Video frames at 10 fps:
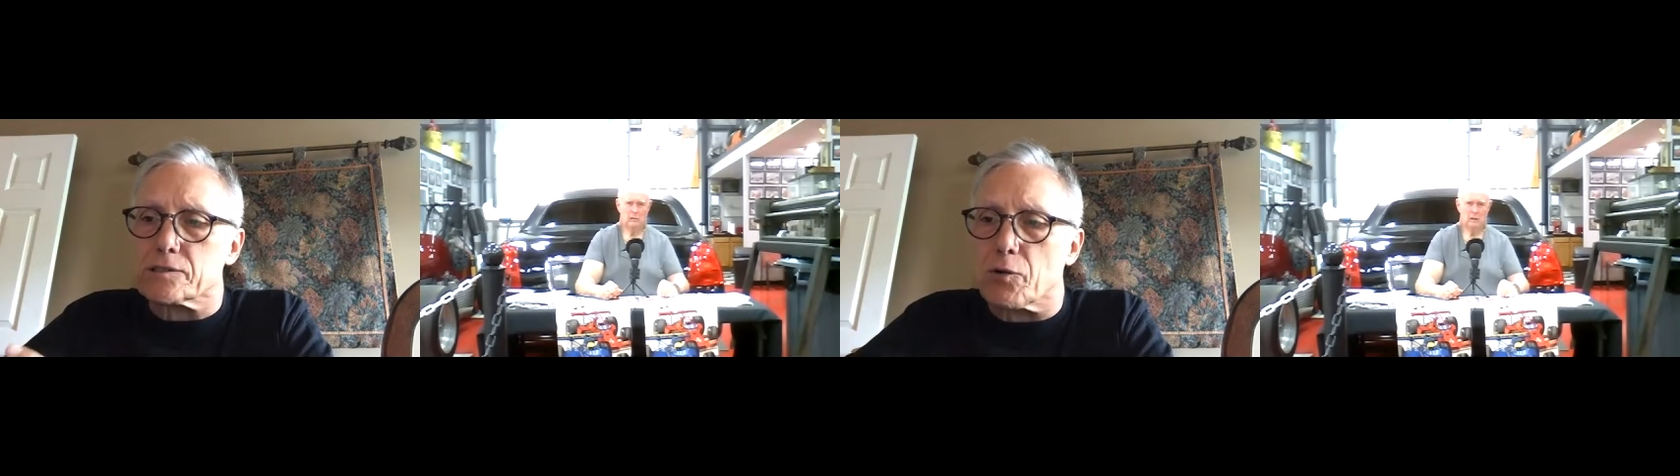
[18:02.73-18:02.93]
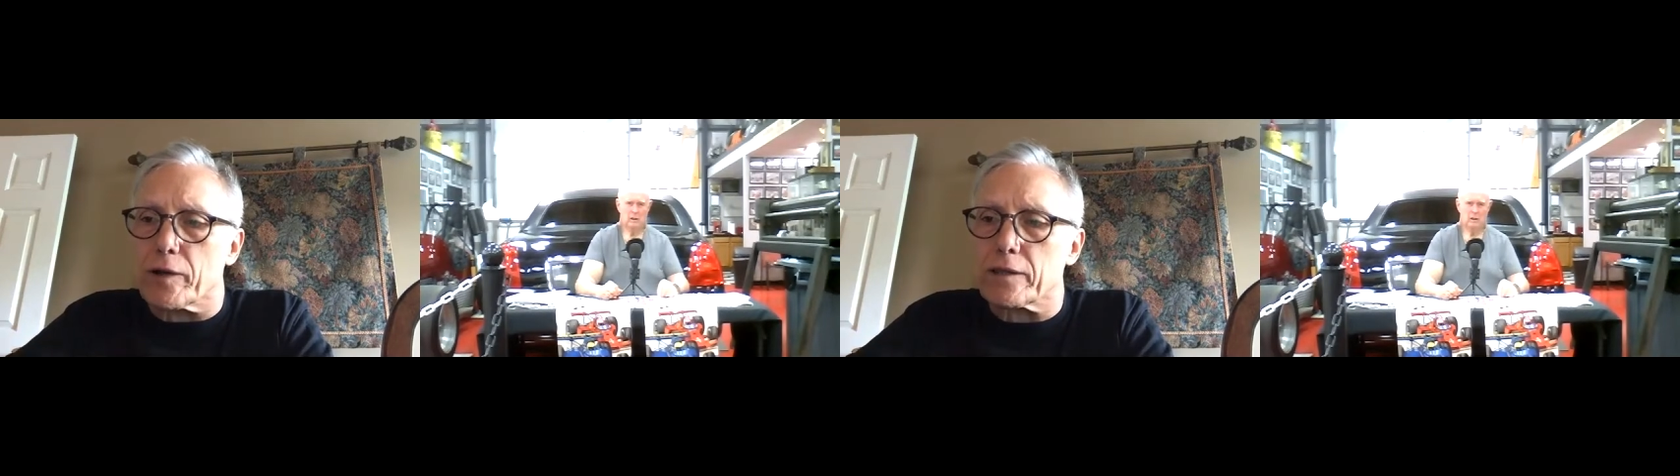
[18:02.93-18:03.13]

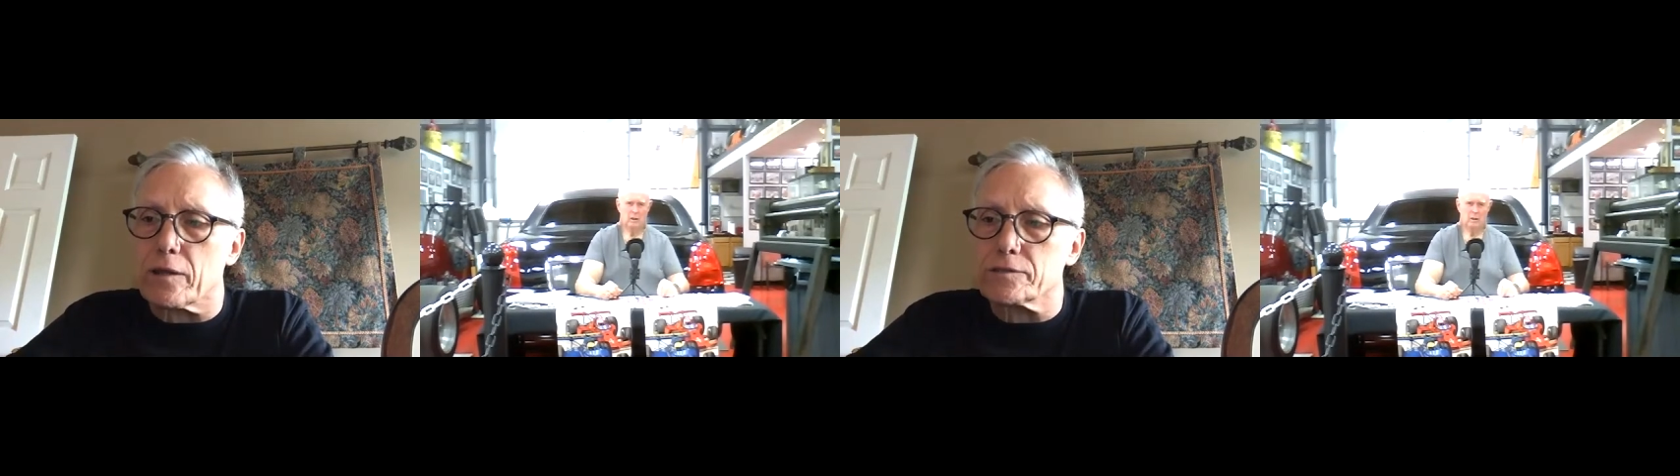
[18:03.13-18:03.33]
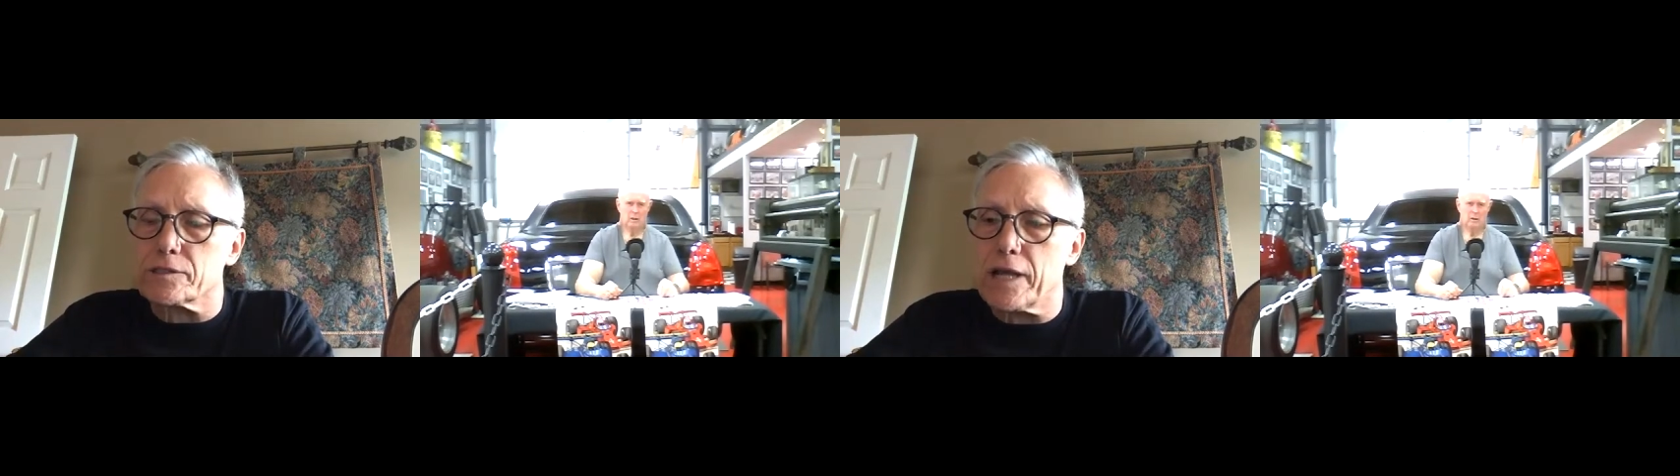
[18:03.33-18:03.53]
during
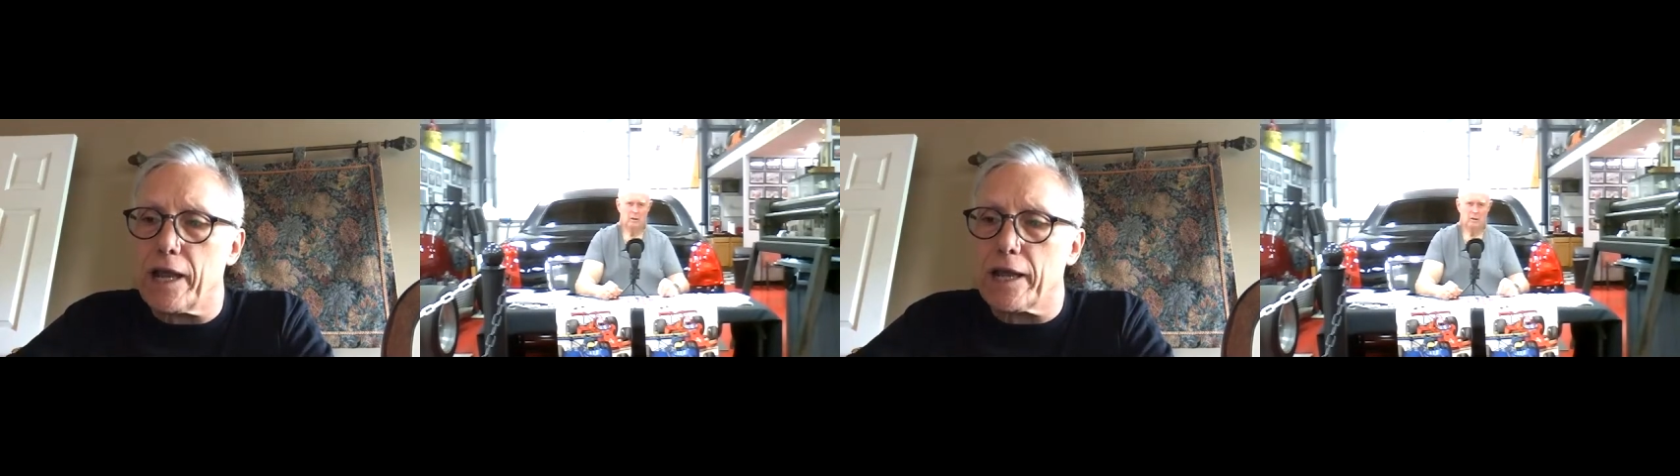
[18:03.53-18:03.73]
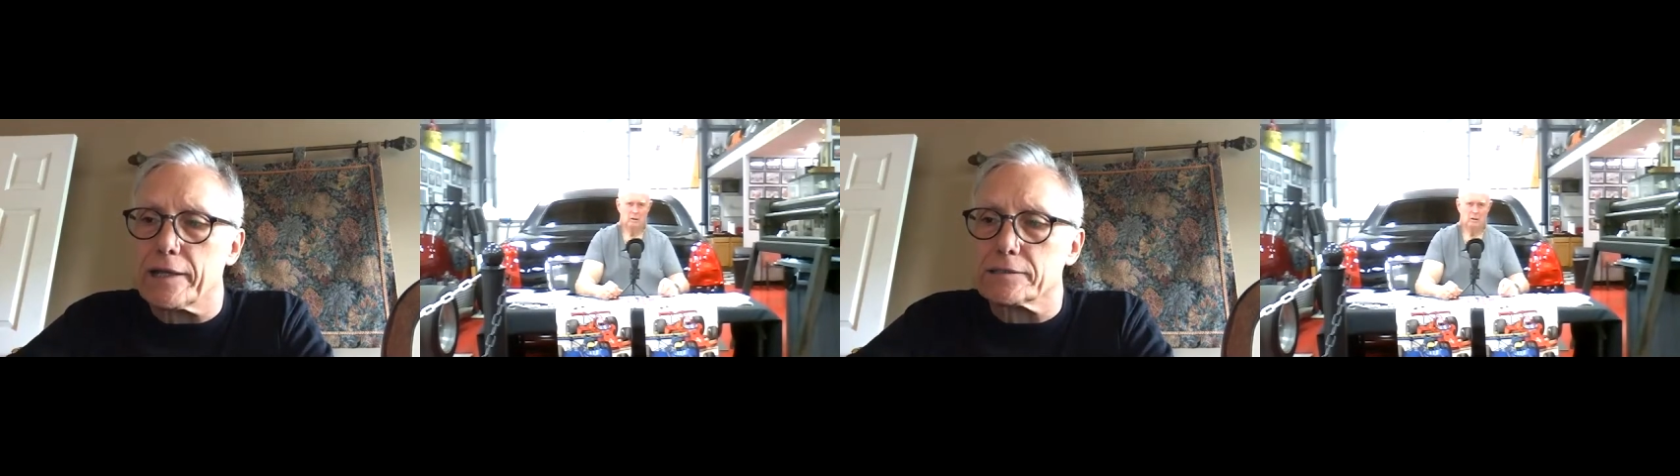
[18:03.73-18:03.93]
those
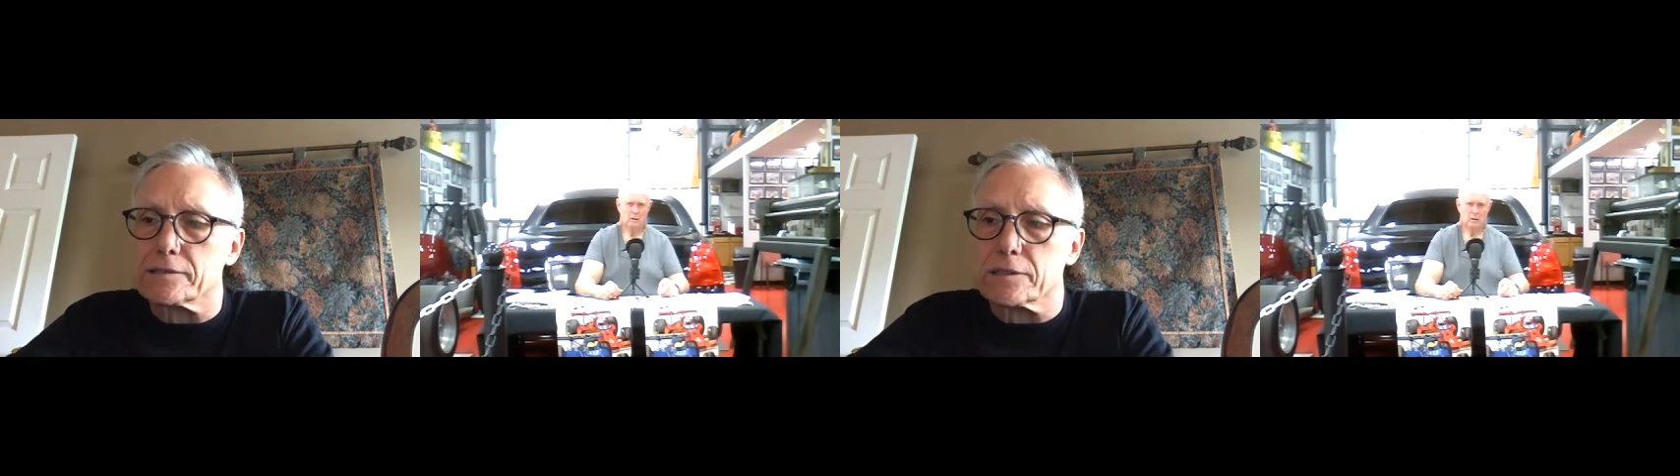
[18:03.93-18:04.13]
days.